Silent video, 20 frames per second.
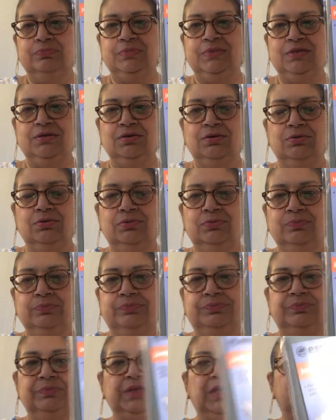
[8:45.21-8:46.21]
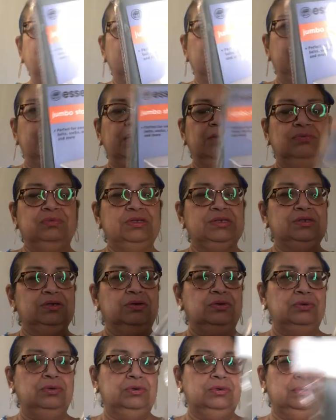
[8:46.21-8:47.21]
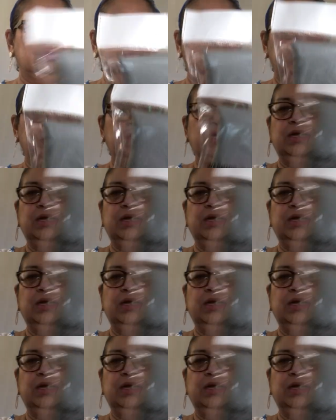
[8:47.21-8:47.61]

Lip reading: So I thought that was cool.